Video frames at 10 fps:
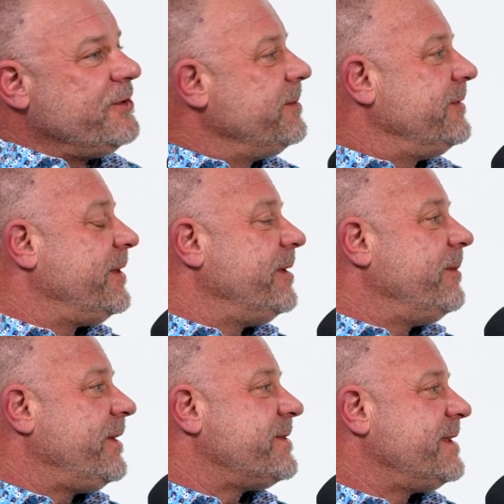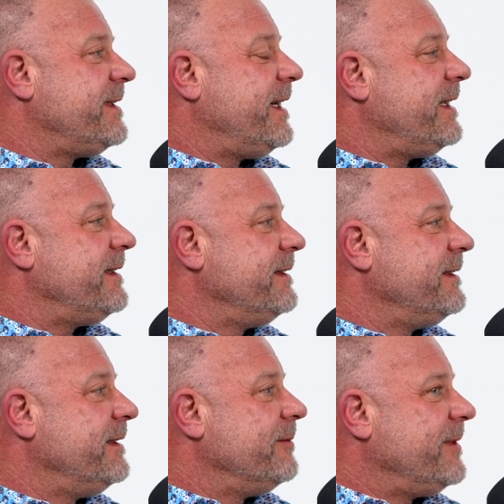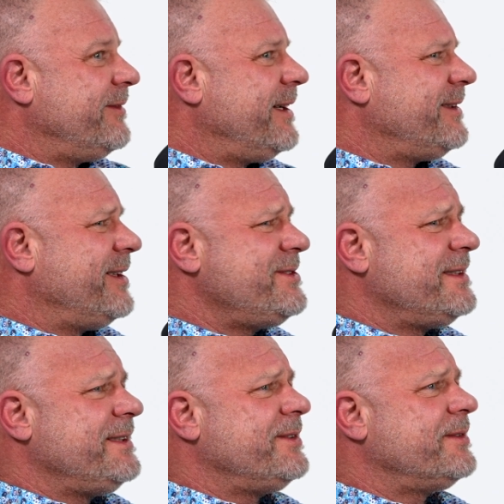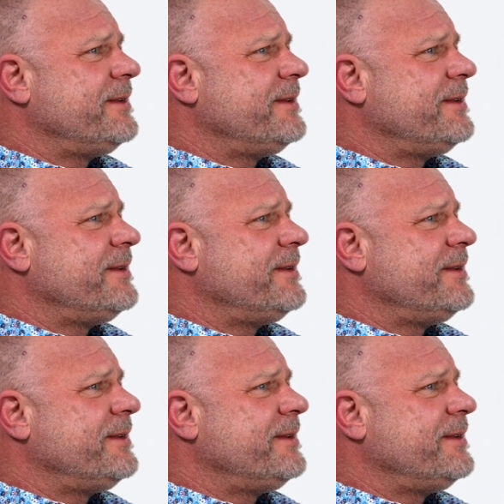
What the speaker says: to be very embarrassed of that, but I've got tons of these,